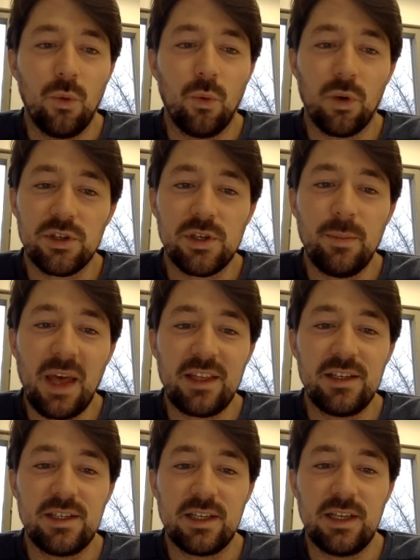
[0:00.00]
What are some
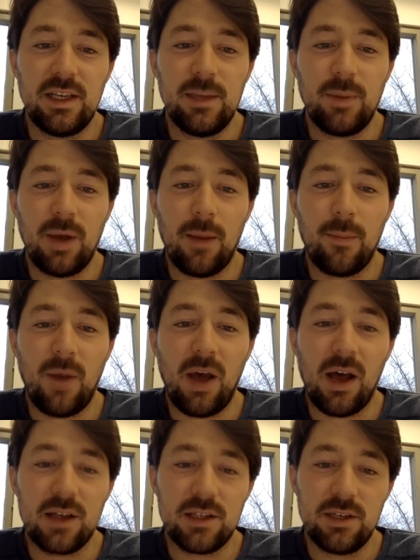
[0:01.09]
methods to keep a
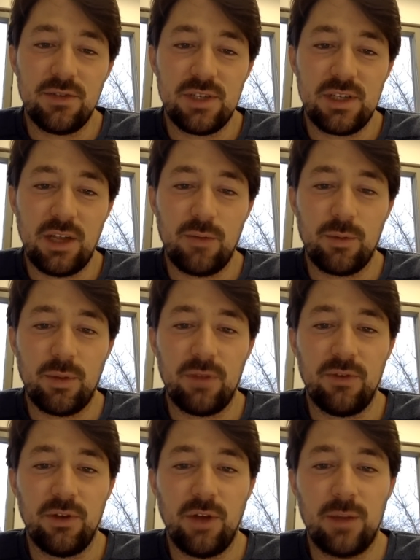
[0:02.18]
positive state when playing
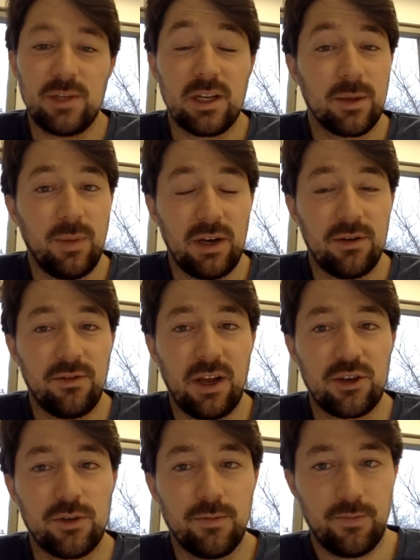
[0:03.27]
video games in a competitive
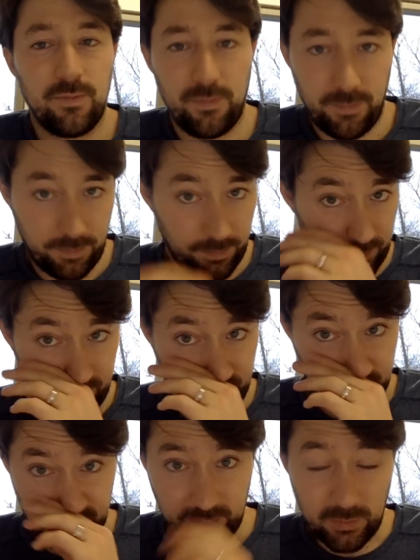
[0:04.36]
fashion?
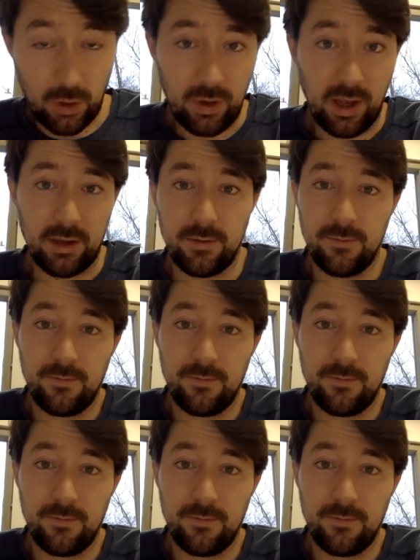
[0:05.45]
Okay.